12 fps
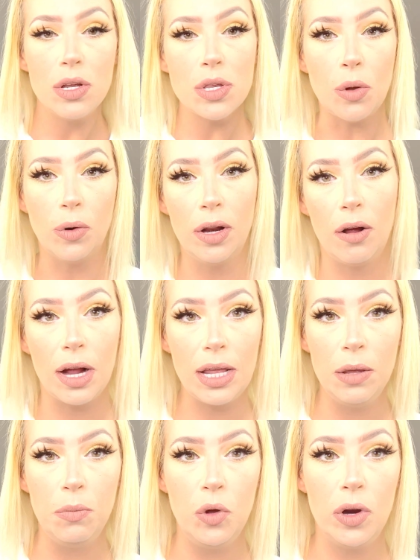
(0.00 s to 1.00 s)
So to not
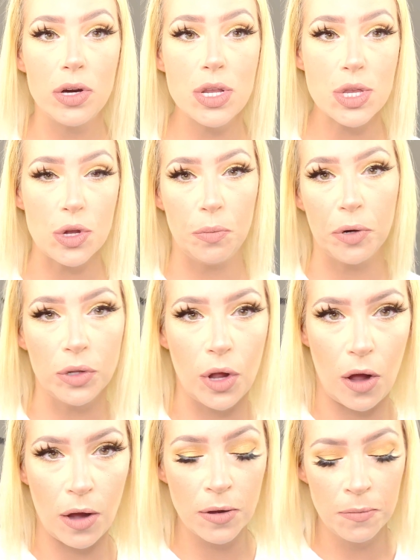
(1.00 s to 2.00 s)
keep you here super
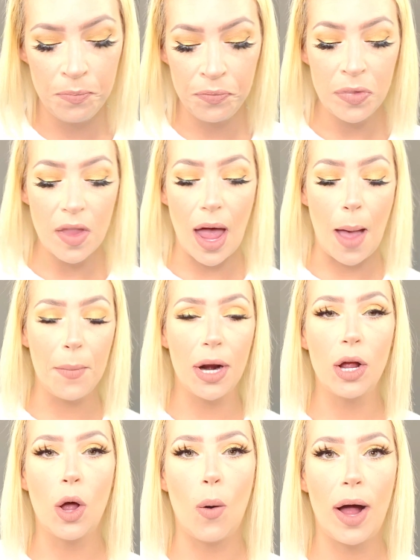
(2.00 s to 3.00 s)
long, I'm
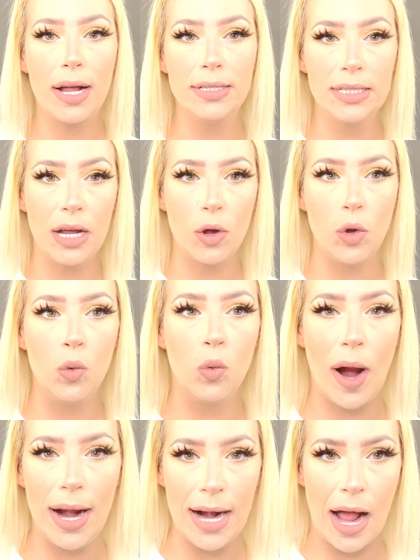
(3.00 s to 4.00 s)
gonna go ahead and tell you
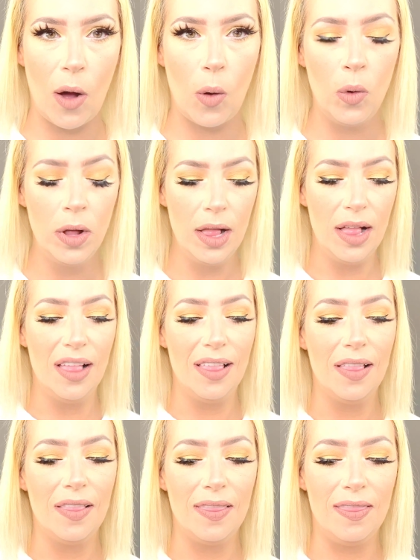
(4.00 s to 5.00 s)
right now
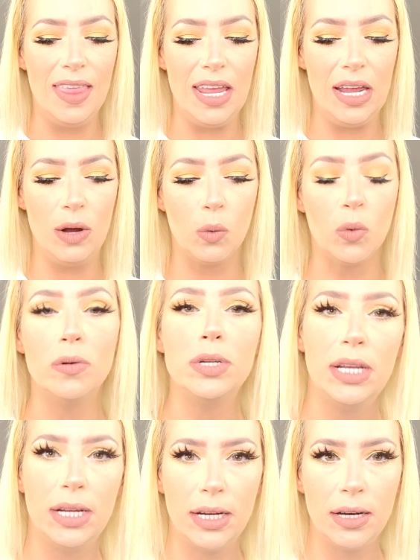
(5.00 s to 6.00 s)
the
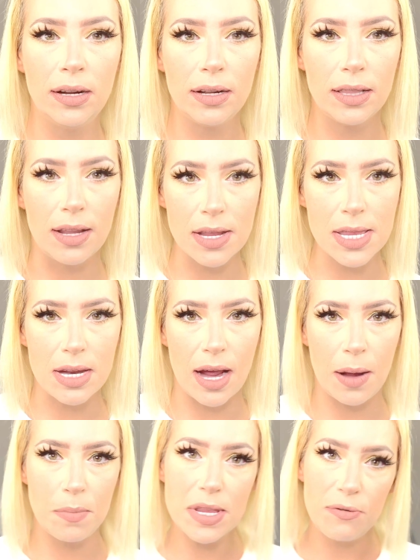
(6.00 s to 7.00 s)
routine, the
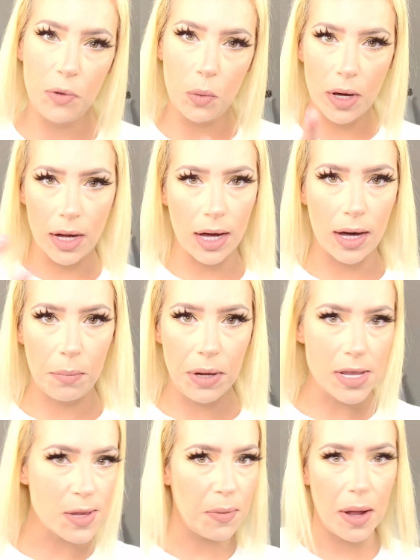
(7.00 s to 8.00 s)
steps. If you wanna get a
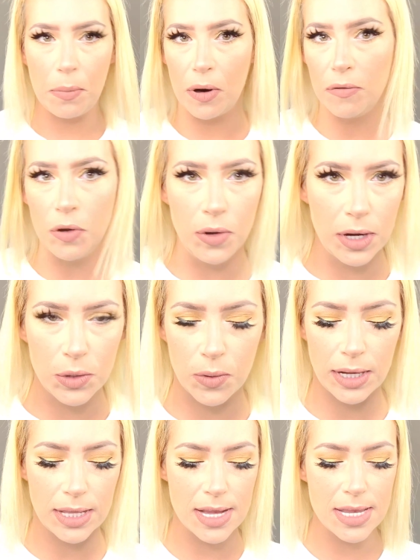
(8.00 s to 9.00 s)
piece of paper, if you need to
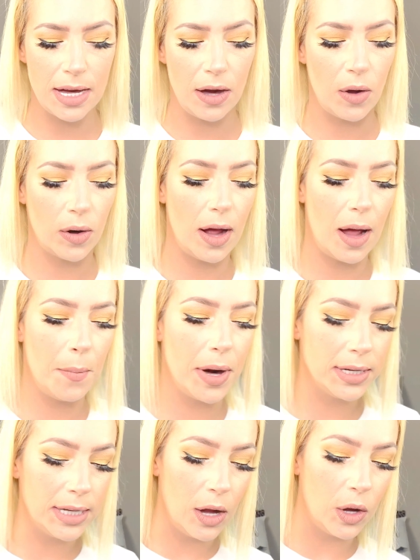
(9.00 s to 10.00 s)
write this down, I'm
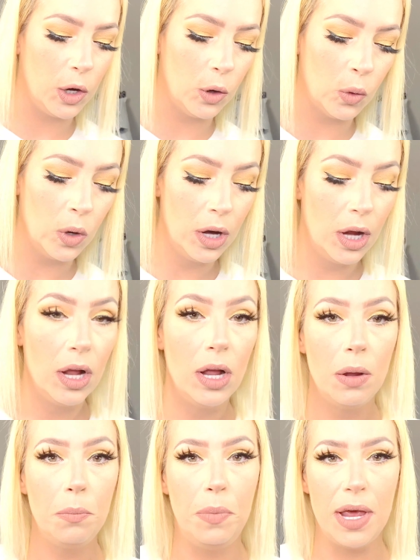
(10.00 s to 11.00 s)
gonna tell you
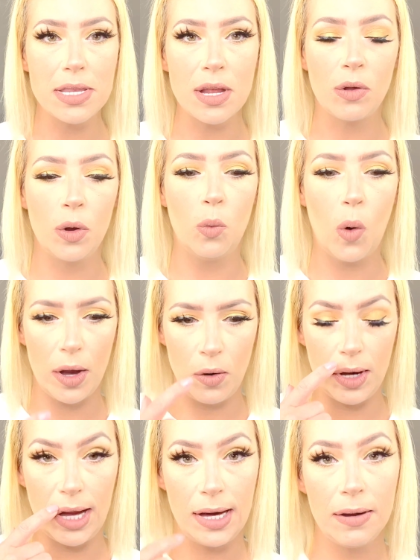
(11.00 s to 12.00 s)
basically what you
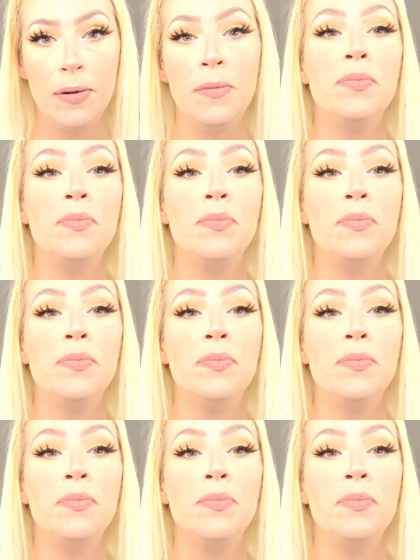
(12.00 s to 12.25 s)
need.